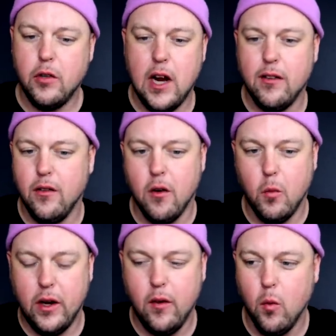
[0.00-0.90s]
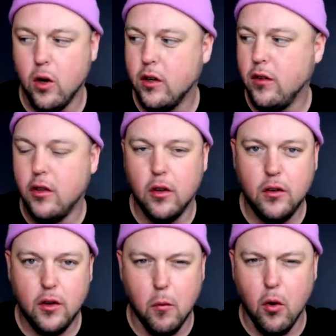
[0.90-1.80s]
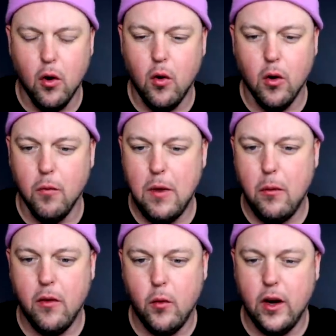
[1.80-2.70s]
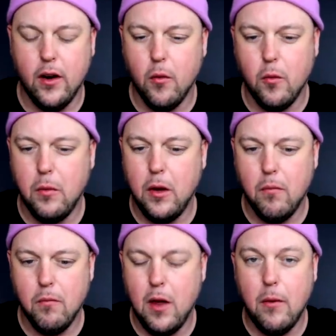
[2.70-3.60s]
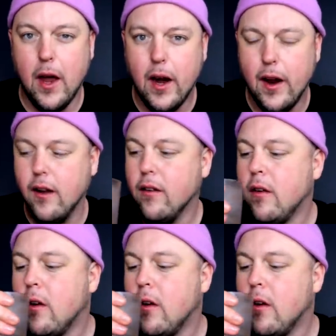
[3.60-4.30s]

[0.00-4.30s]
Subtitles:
Chances are we didn't work tomorrow, or maybe if we did, it would be maybe at night.